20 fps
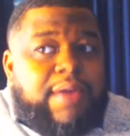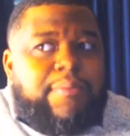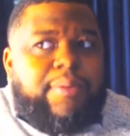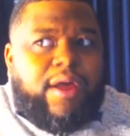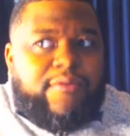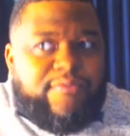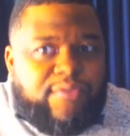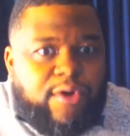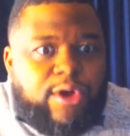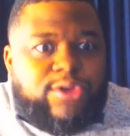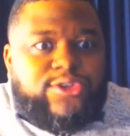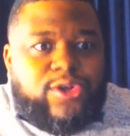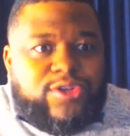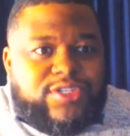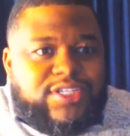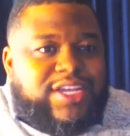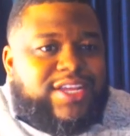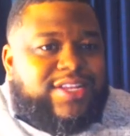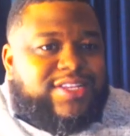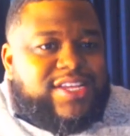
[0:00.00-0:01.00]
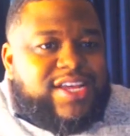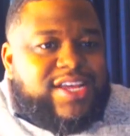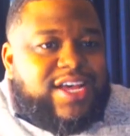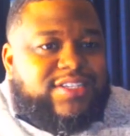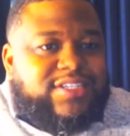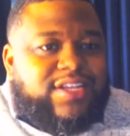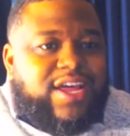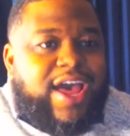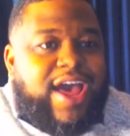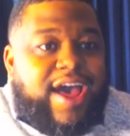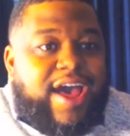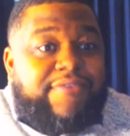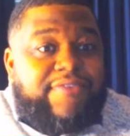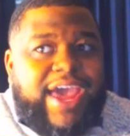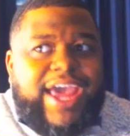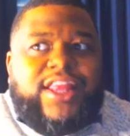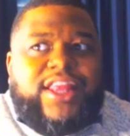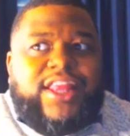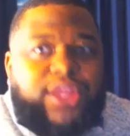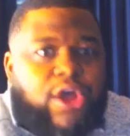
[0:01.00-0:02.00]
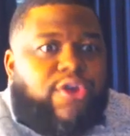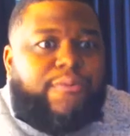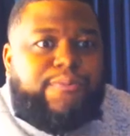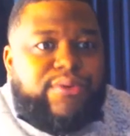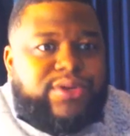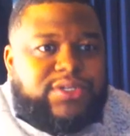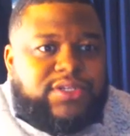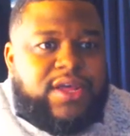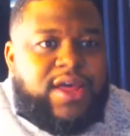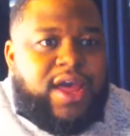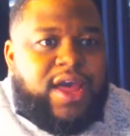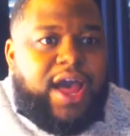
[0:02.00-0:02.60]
but I've also seen Tesla have a 30%,